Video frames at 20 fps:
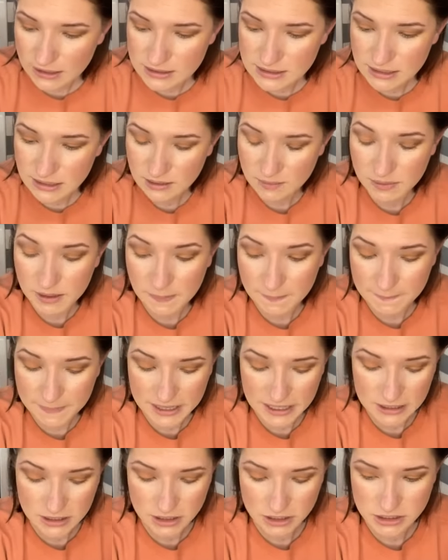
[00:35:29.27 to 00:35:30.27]
it's going to be
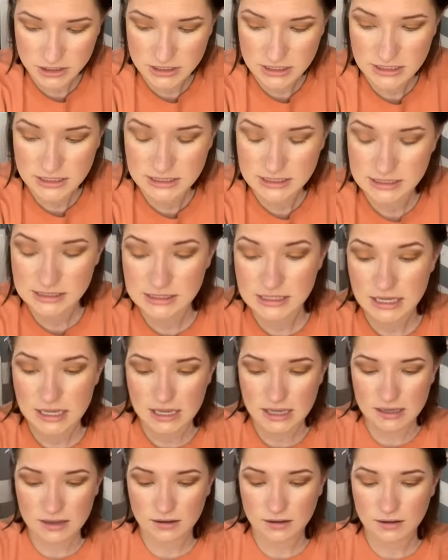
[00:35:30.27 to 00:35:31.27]
better to
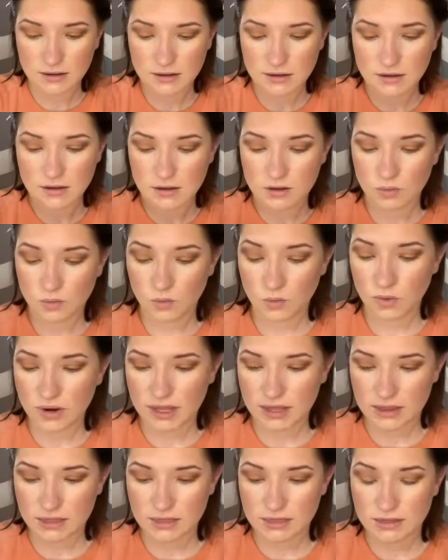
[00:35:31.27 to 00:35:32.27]
see
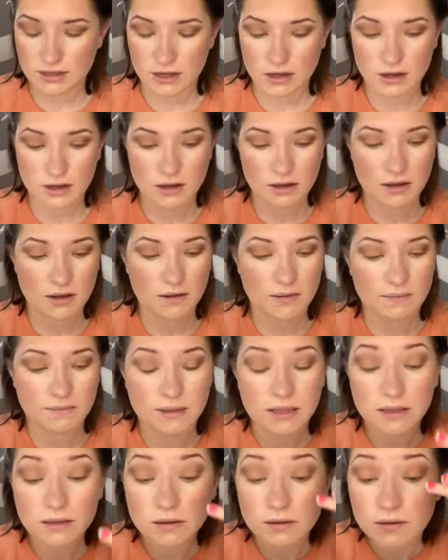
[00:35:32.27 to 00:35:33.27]
with
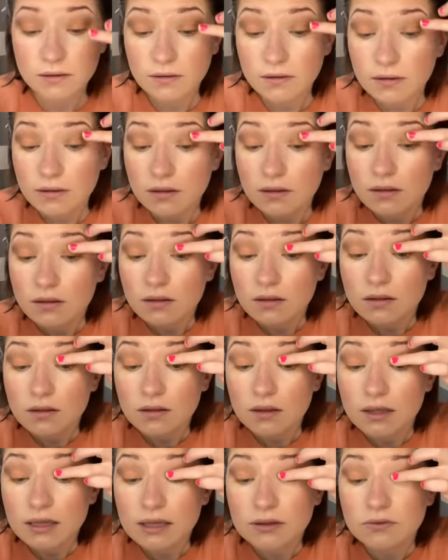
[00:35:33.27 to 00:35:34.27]
um,
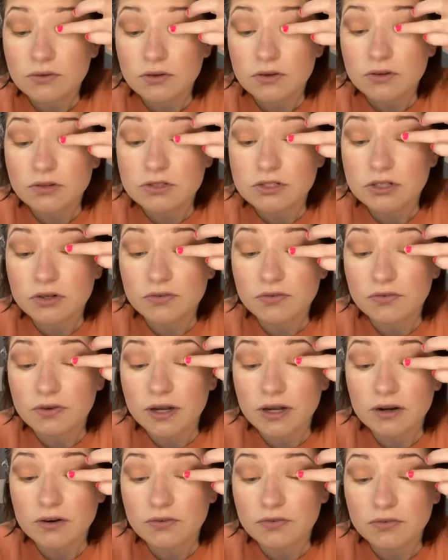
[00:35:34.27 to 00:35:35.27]
if you use your
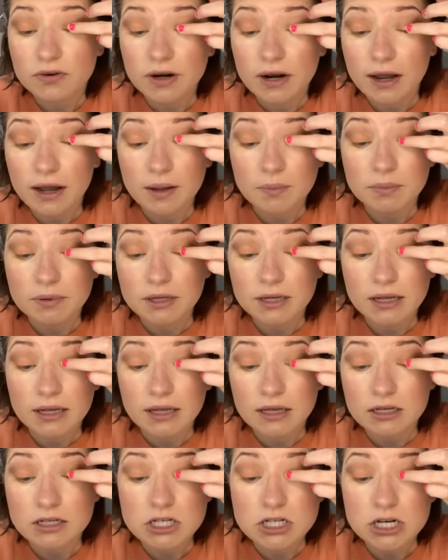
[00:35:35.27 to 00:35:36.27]
finger for
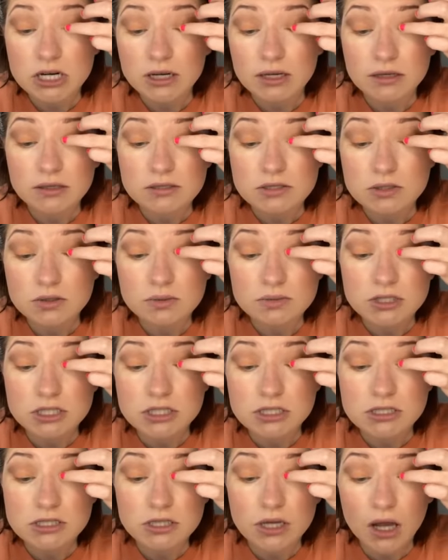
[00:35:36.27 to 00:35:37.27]
application. So I'm
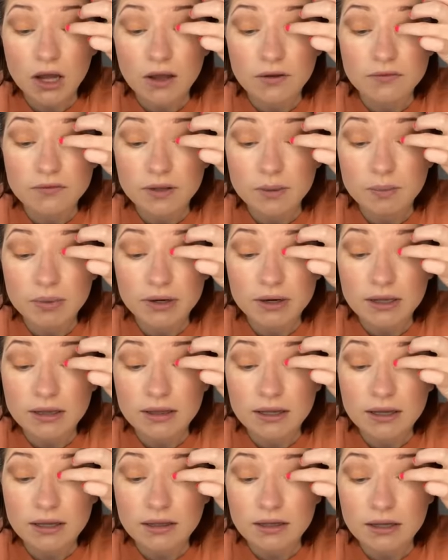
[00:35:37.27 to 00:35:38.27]
just softly
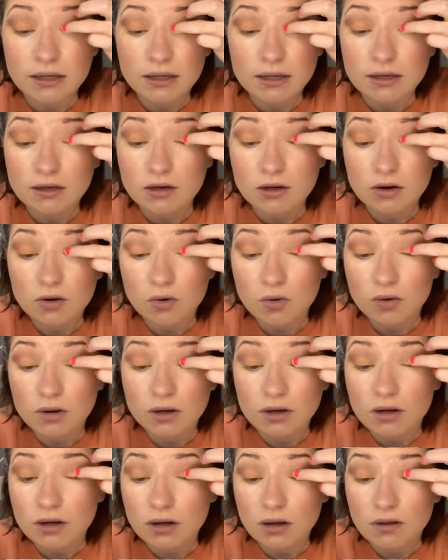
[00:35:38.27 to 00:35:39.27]
putting that in the inner
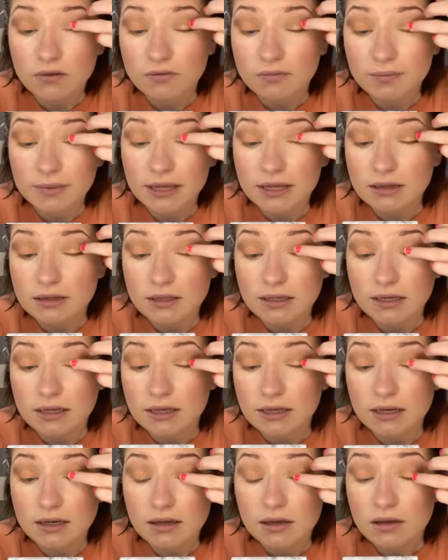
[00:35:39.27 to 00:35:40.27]
corner of my
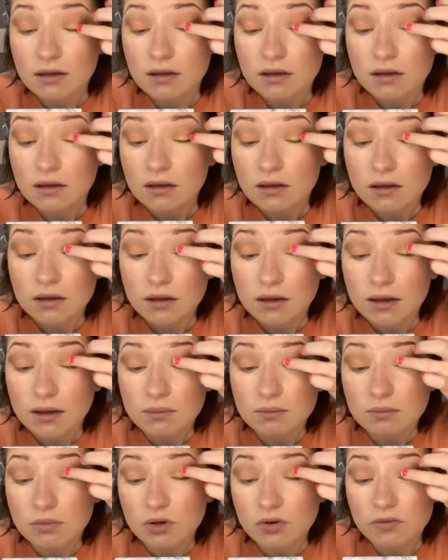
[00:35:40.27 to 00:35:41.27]
lid
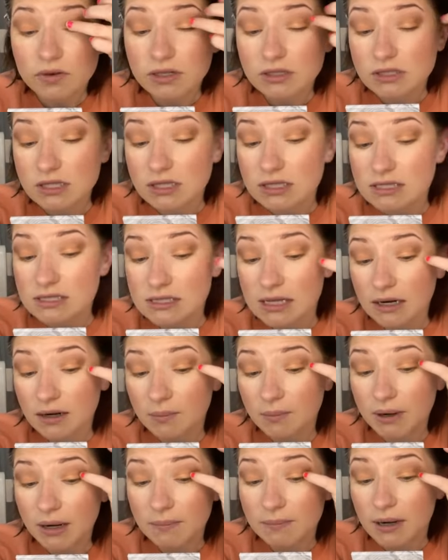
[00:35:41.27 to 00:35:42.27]
and moving to the
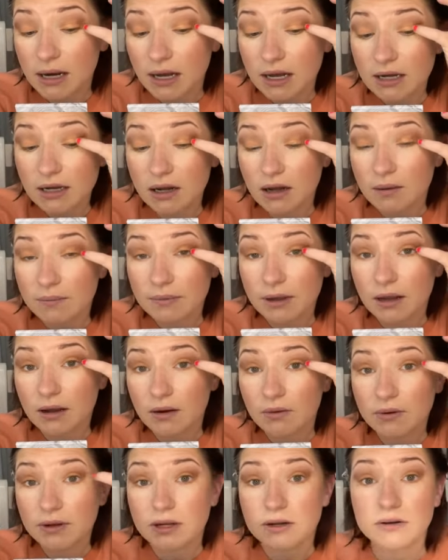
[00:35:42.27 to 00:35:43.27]
center, but I'm not coming
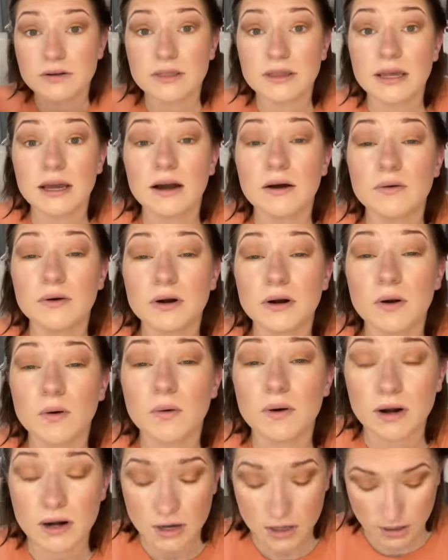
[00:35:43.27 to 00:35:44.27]
out here in the outer
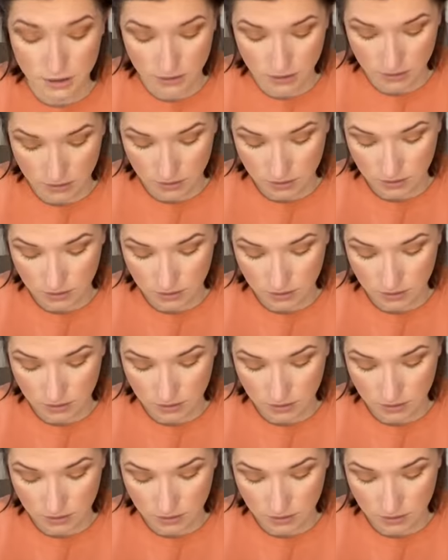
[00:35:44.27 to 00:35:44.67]
corner.